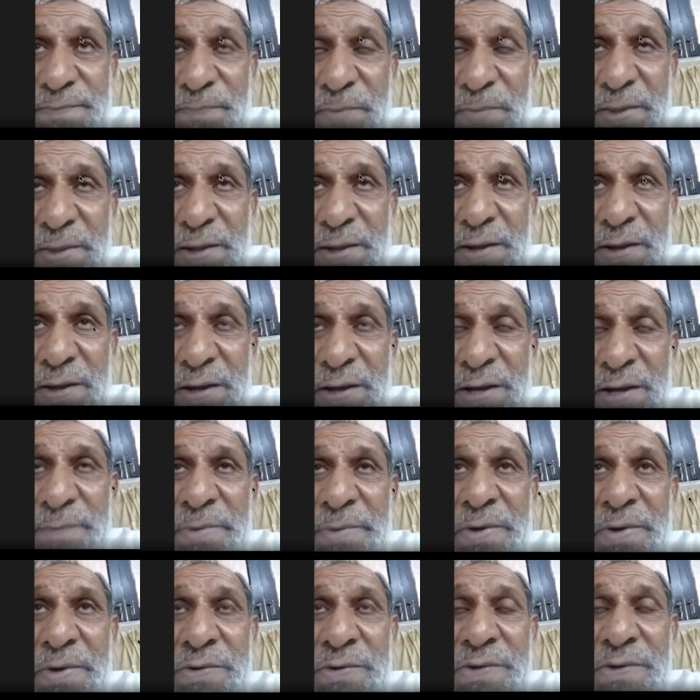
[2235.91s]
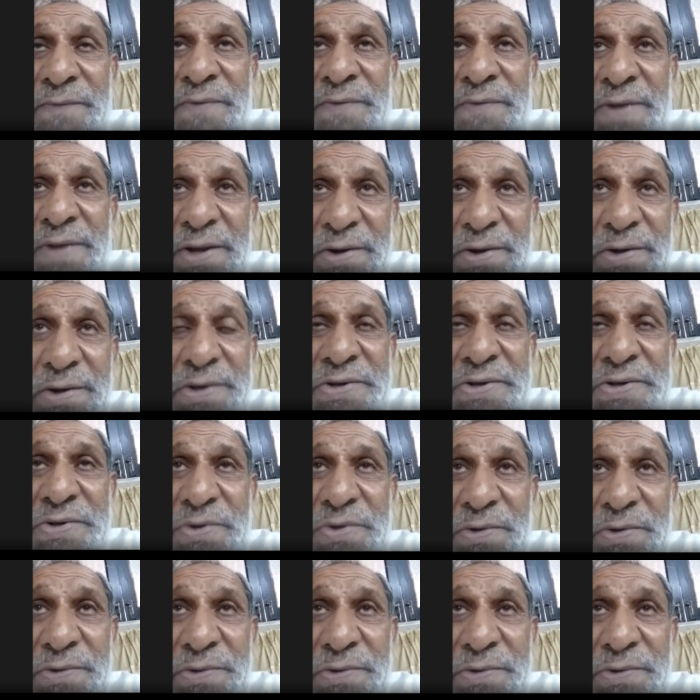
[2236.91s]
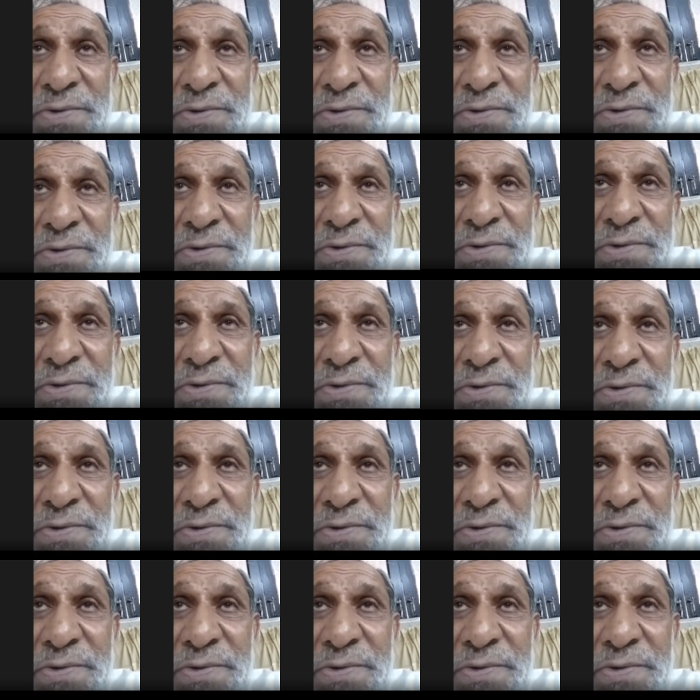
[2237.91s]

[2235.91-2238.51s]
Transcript: And because of renal stone, he is bleeding.